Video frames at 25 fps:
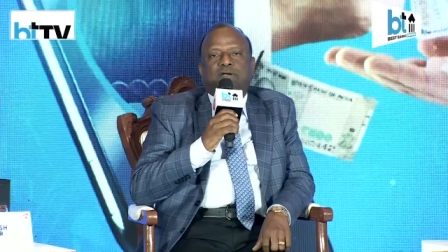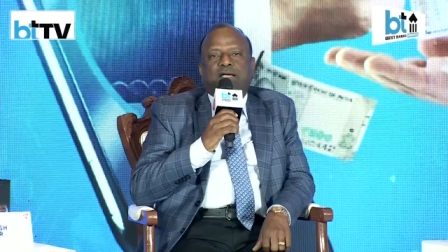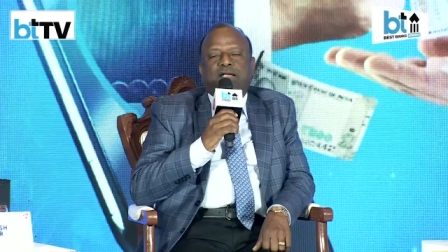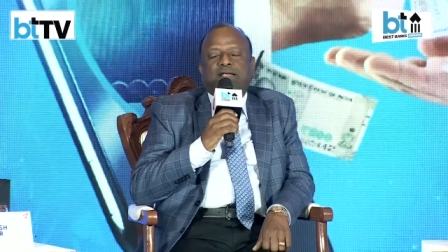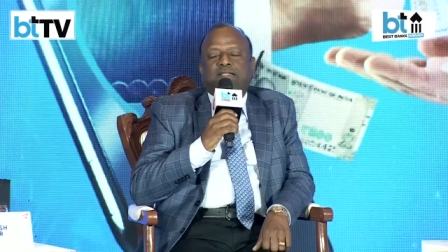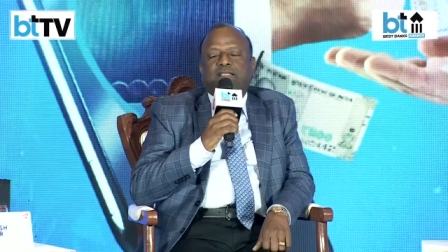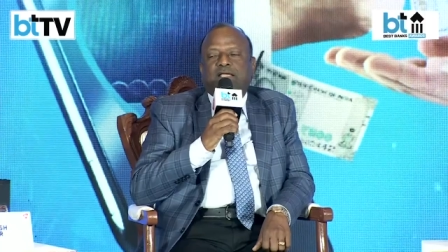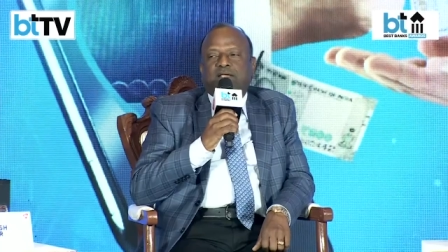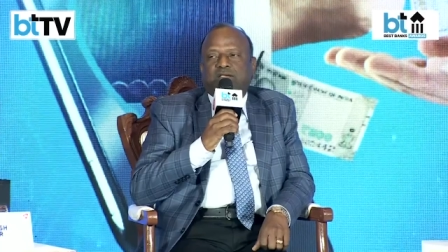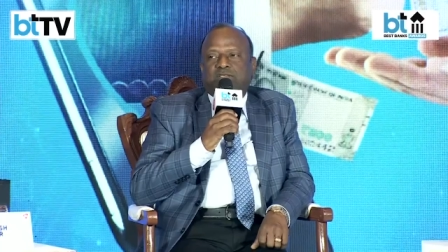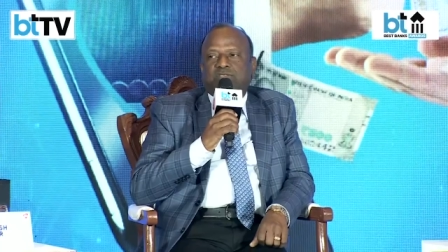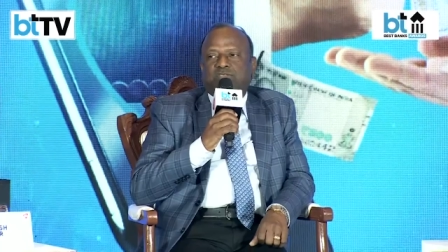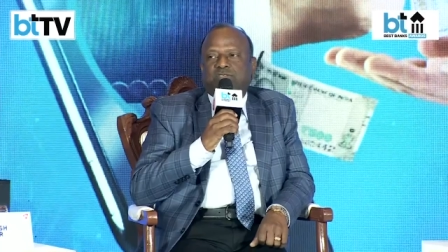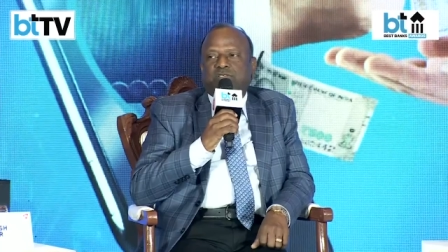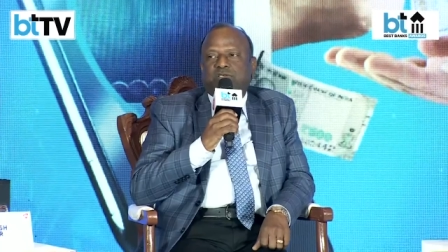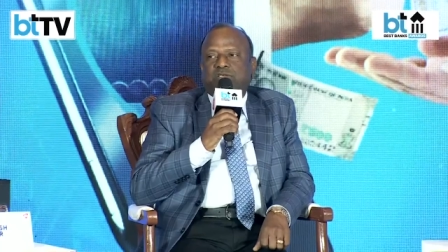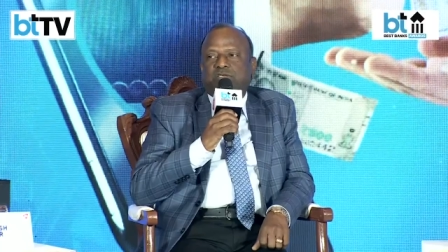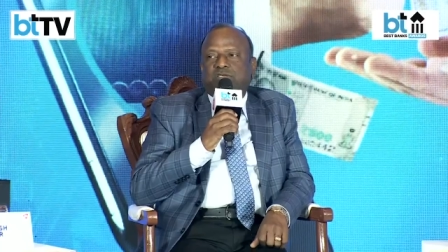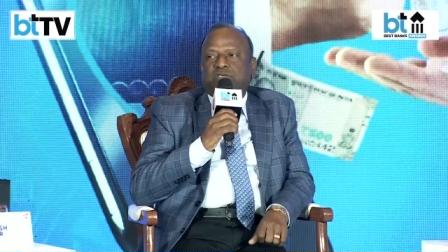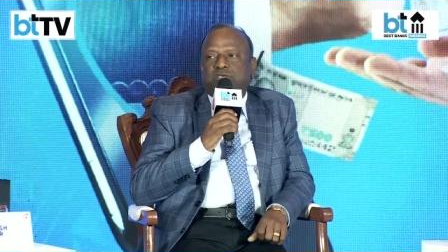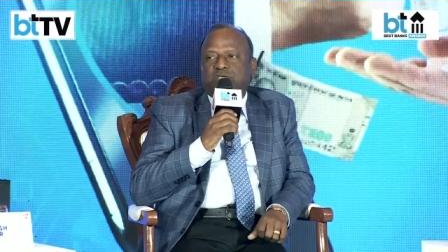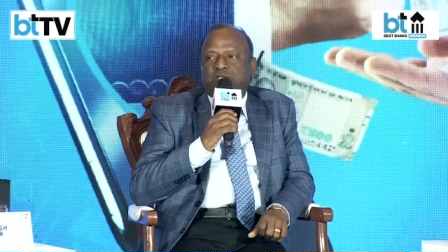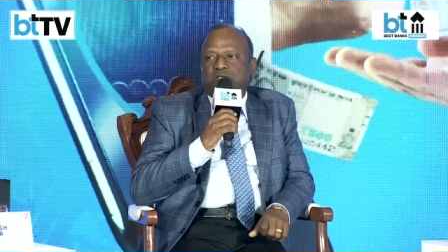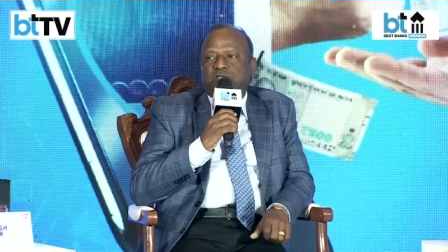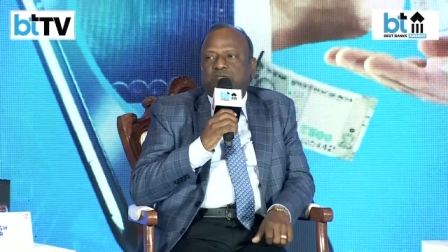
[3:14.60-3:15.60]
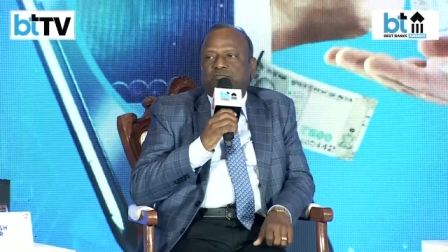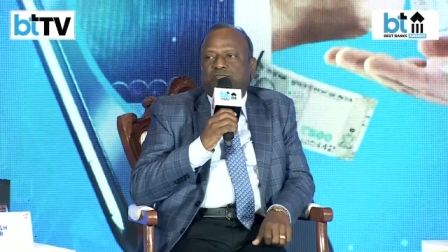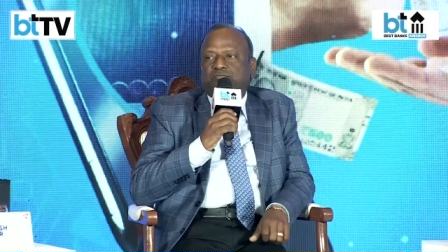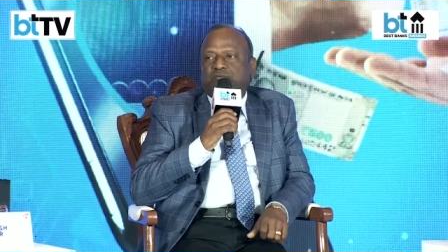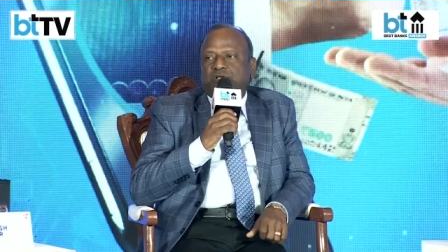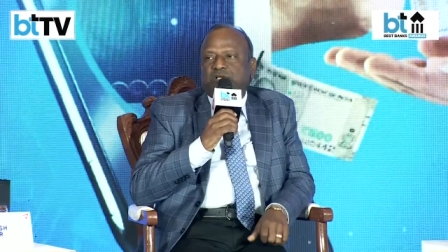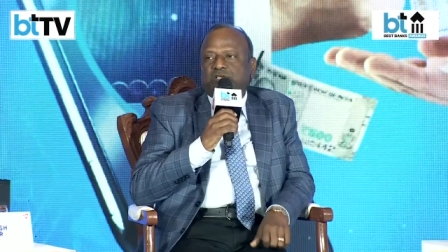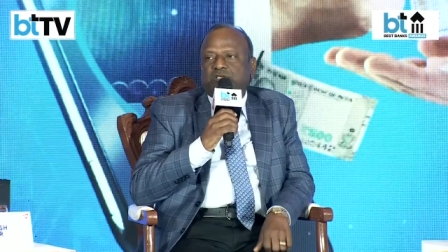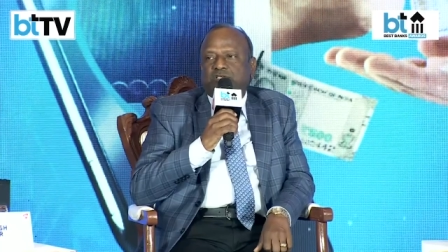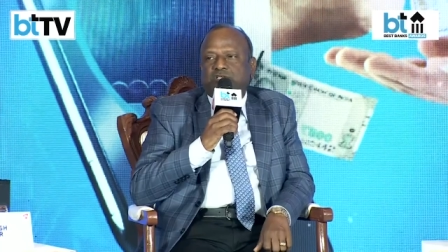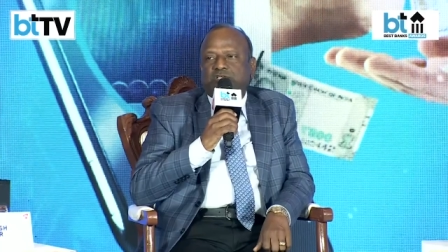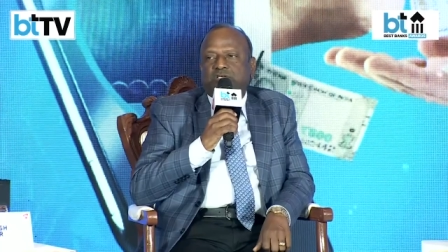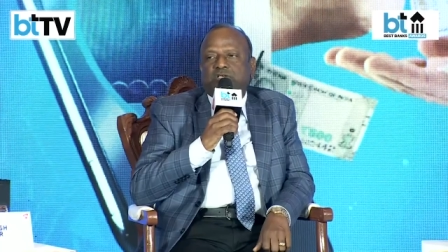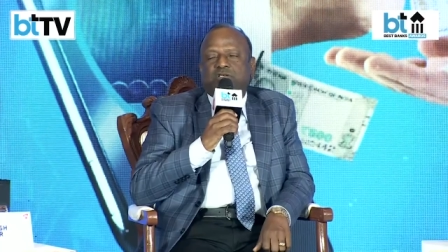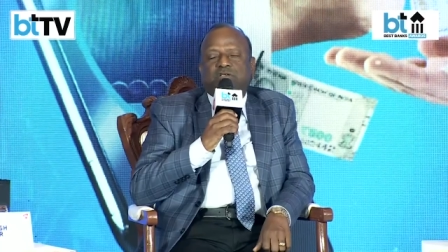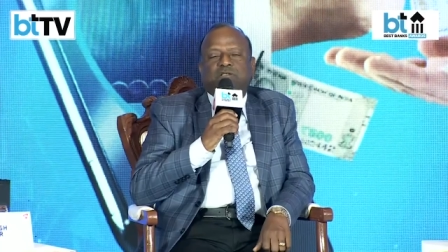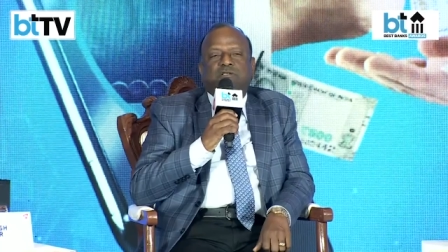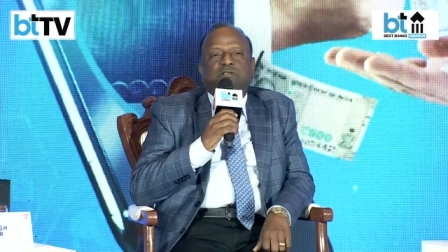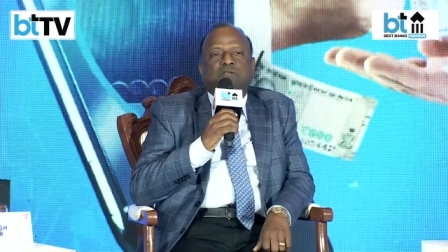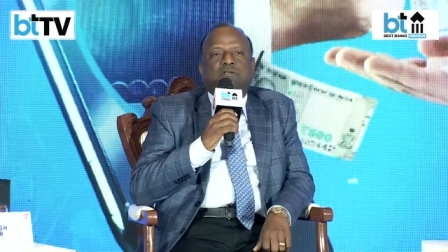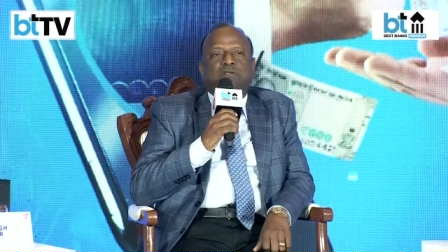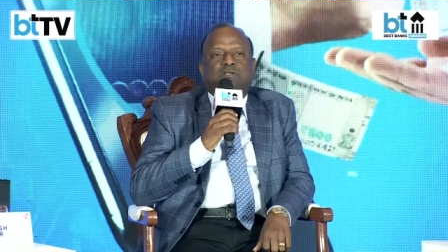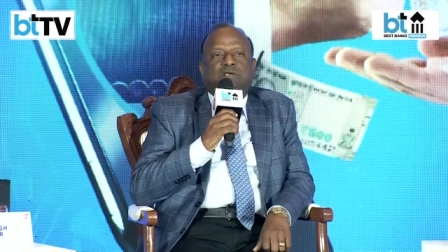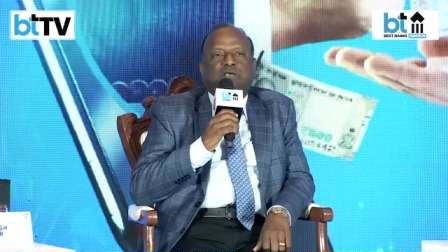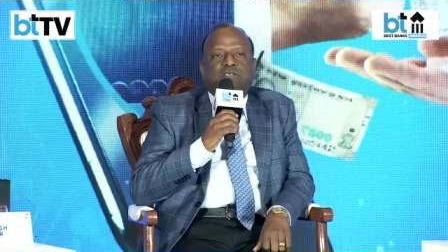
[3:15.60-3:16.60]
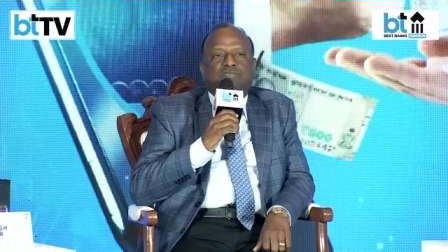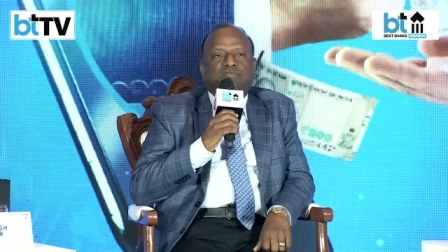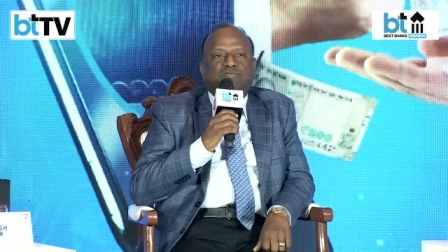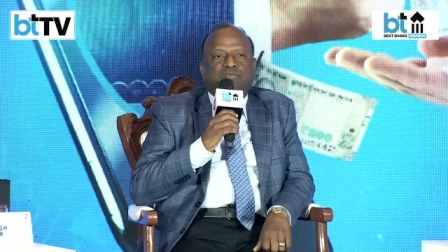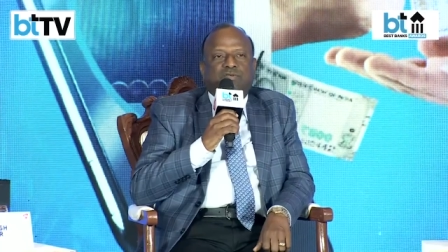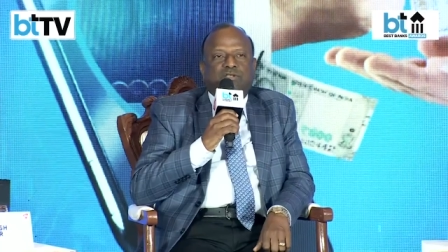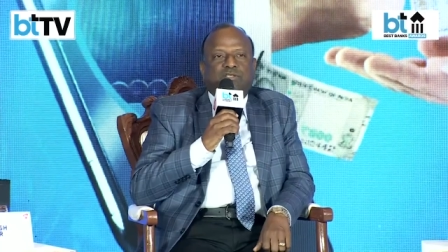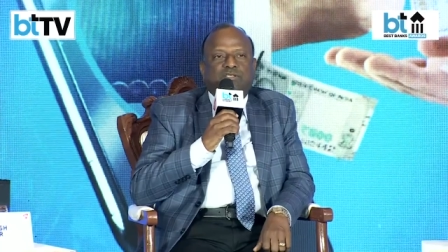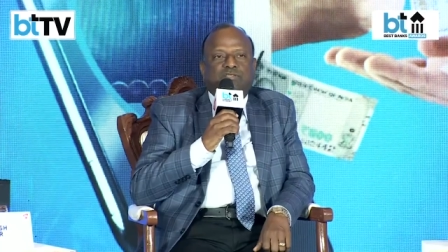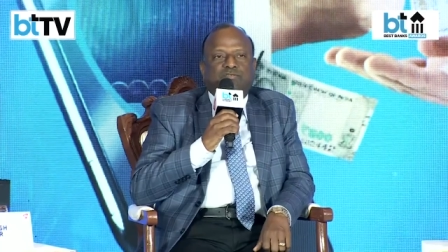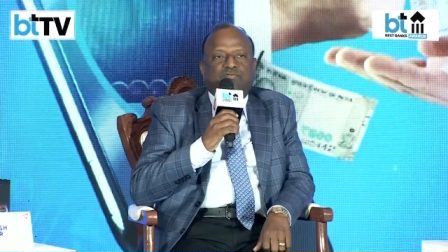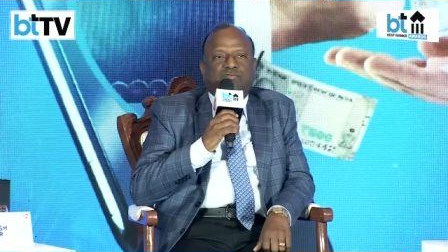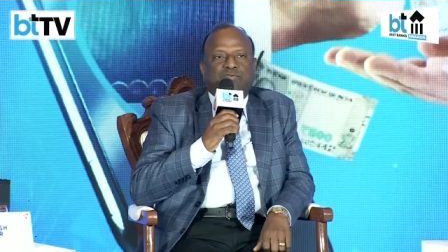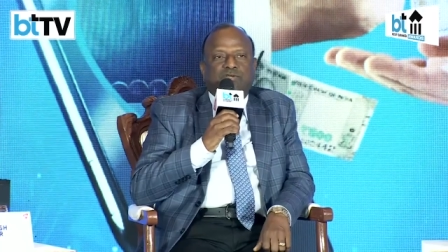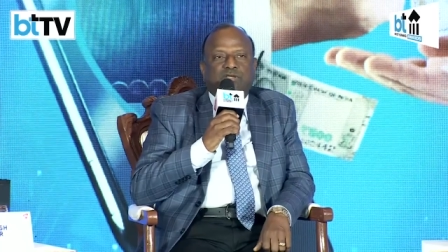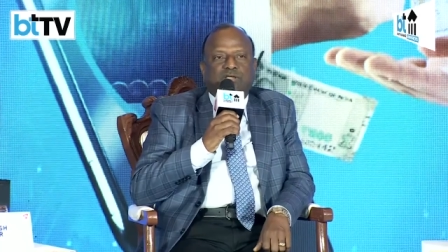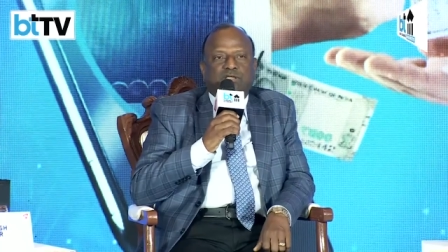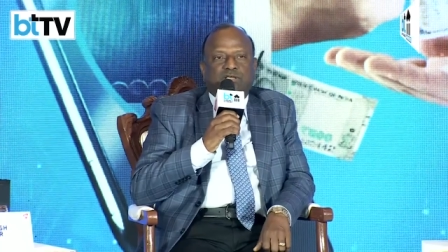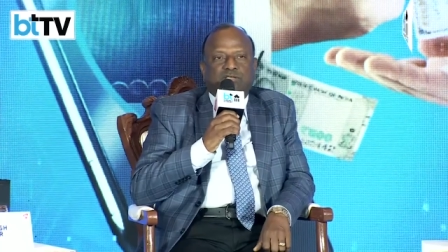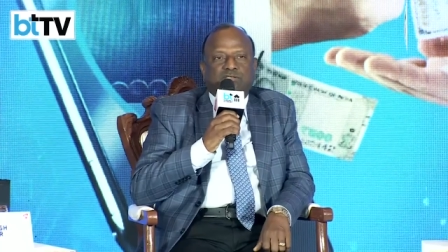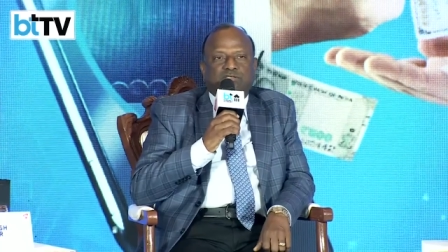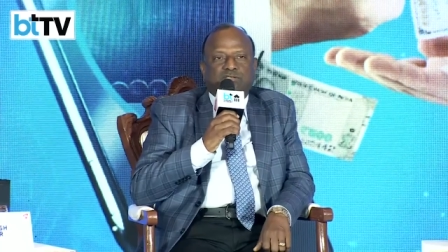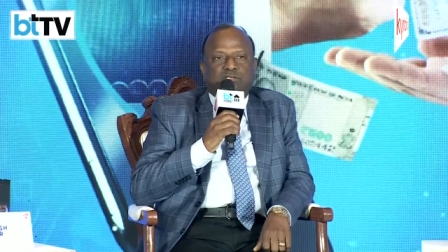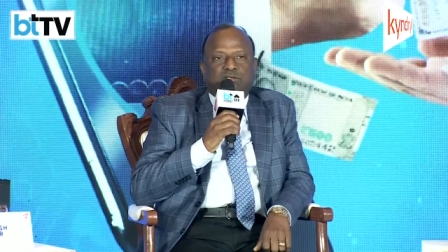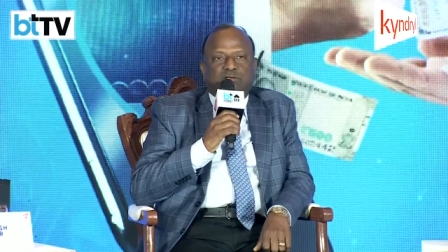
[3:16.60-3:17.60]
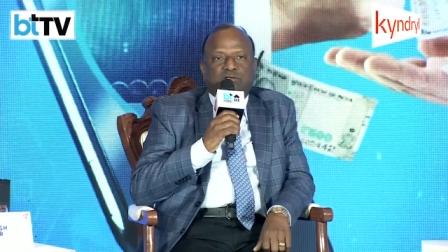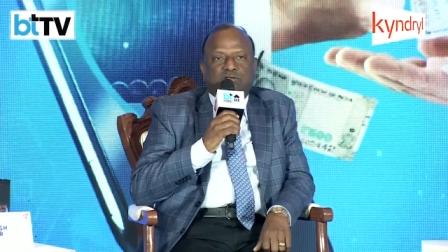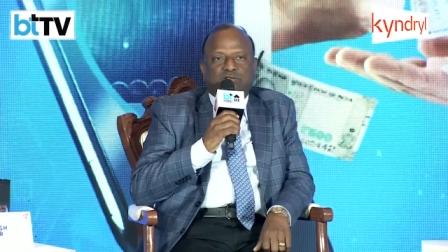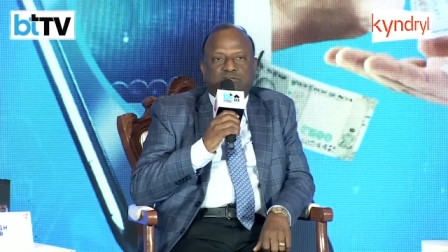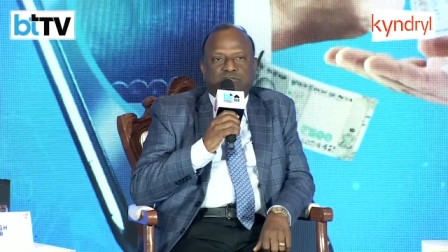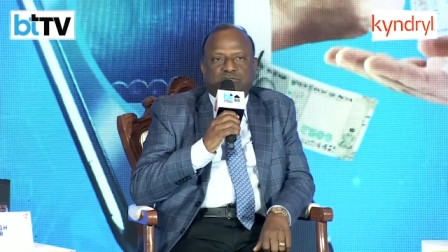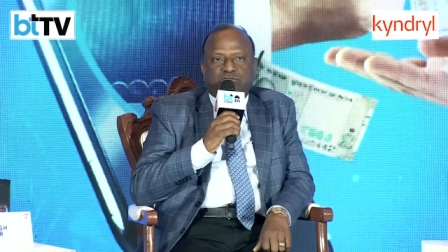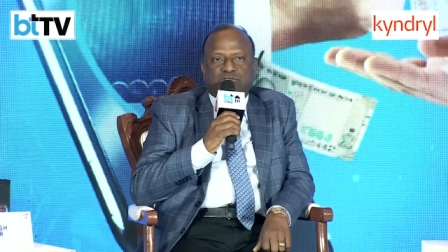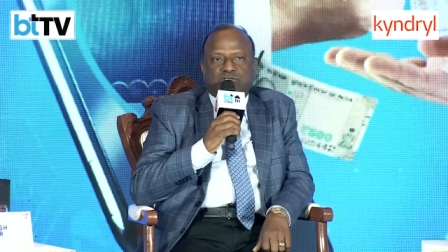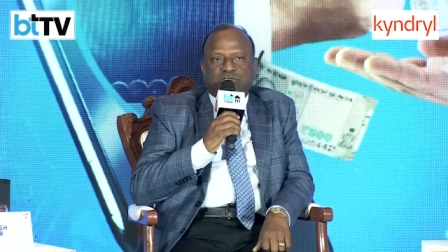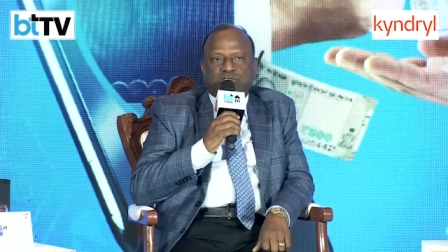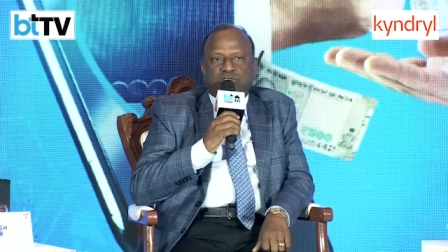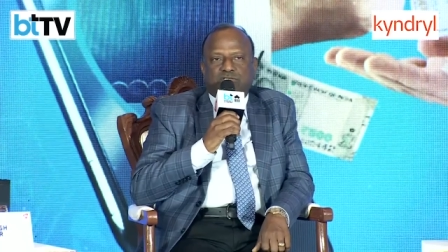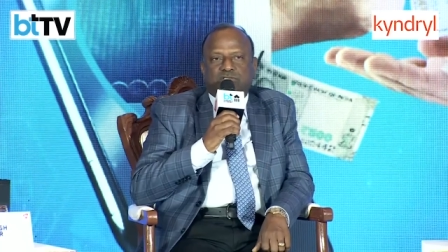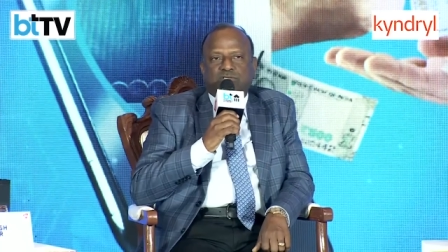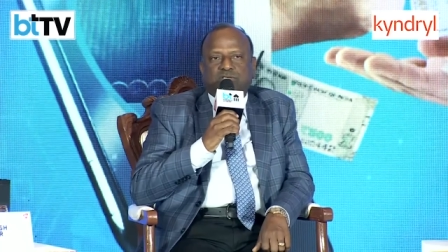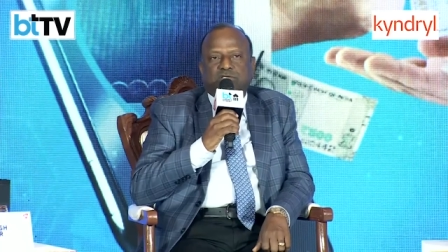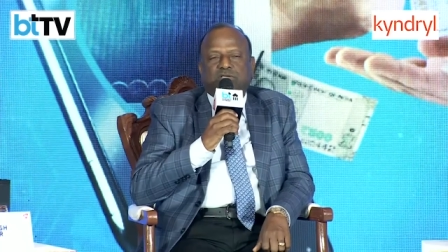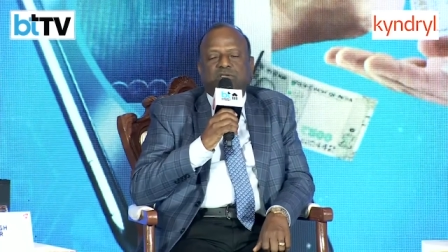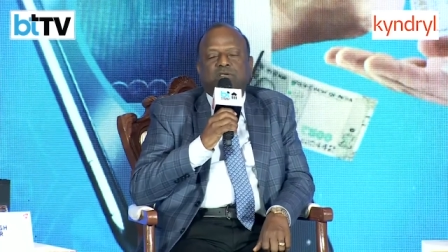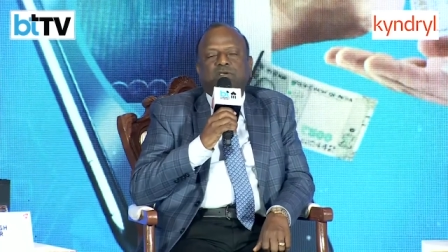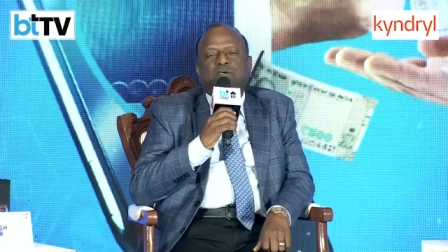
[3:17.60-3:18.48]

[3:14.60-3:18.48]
And that is the key differentiator as far as fintechs are concerned.